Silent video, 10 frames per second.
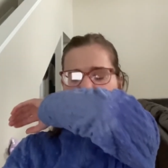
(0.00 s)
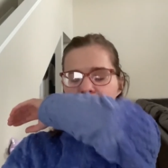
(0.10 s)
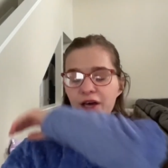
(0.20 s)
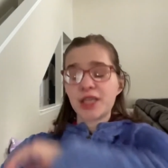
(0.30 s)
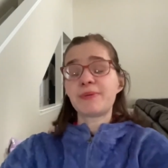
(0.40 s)

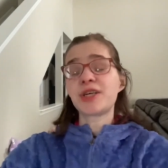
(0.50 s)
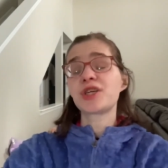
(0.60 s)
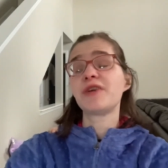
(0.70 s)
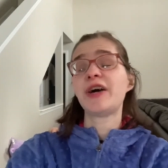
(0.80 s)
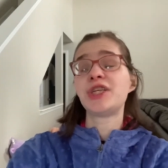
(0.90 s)

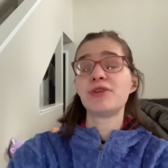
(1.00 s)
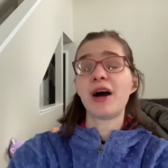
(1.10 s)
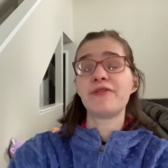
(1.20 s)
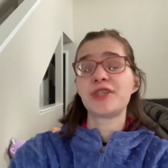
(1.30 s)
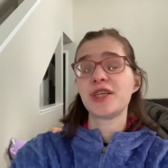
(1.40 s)
especially if I do
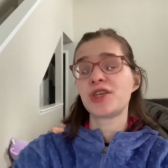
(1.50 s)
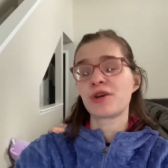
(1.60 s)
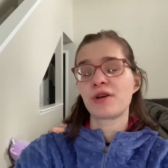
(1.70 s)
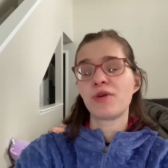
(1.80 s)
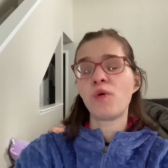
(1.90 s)
have a
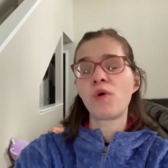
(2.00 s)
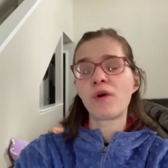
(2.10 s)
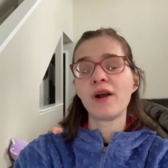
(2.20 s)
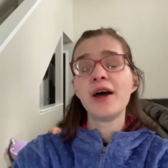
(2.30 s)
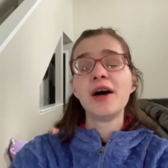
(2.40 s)
seizure
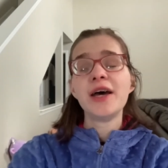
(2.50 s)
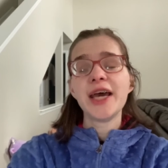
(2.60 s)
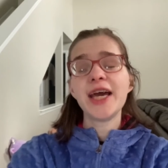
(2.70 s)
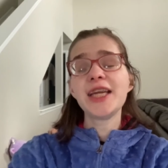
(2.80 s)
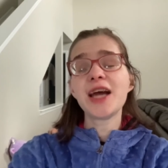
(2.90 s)
or
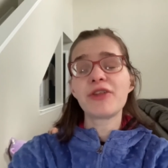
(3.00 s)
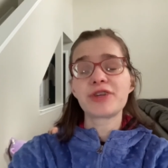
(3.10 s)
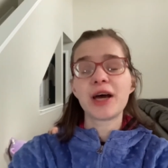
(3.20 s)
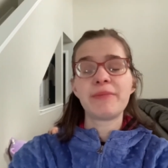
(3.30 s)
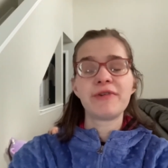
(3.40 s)
any other
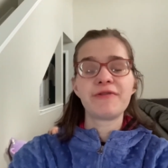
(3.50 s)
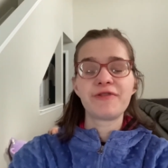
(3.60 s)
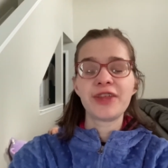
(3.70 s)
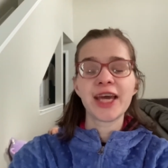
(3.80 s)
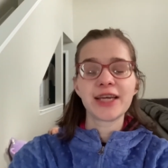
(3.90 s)
type of
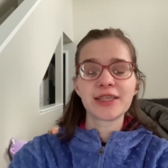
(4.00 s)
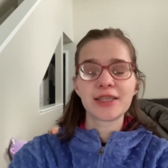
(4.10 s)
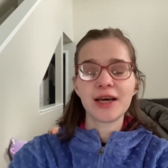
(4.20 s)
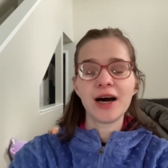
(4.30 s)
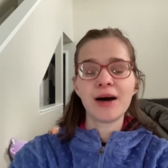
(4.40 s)

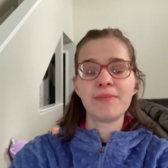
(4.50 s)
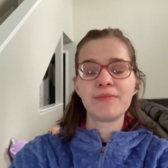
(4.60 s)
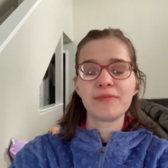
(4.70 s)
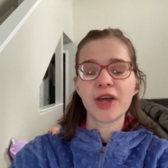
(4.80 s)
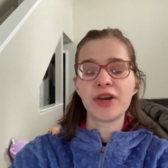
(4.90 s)
things.
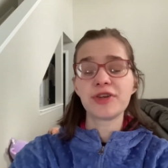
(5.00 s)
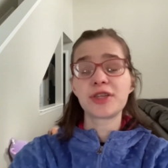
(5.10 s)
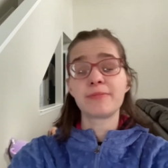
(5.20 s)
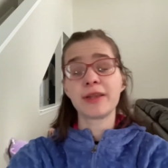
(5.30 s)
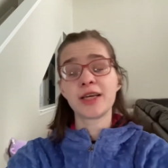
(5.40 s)
And this
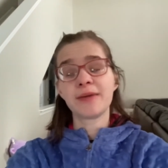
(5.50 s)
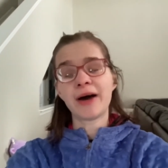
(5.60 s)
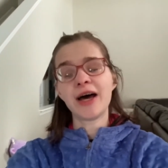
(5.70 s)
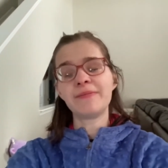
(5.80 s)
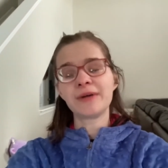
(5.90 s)
is mainly
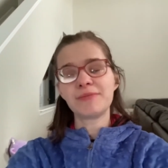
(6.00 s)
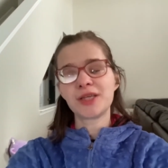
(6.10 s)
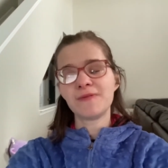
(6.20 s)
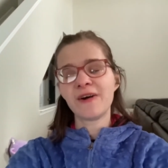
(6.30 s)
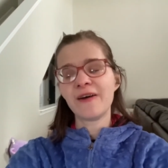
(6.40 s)
about
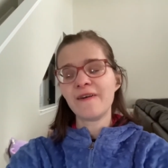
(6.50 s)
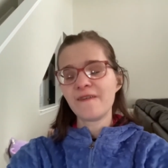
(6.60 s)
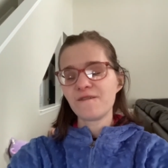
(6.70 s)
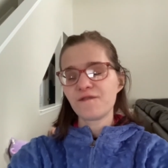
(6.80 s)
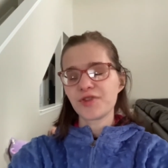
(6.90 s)
epilepsy, but
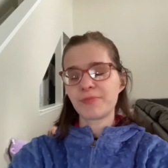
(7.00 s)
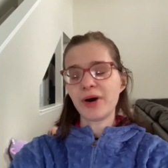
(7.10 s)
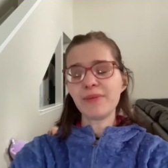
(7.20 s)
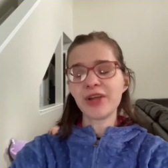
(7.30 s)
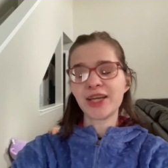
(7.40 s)
the
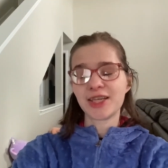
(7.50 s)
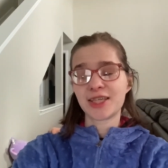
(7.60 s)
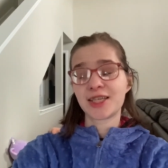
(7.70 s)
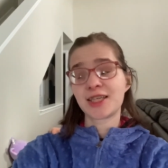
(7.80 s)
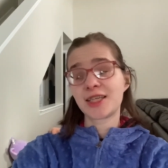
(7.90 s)
bottom line is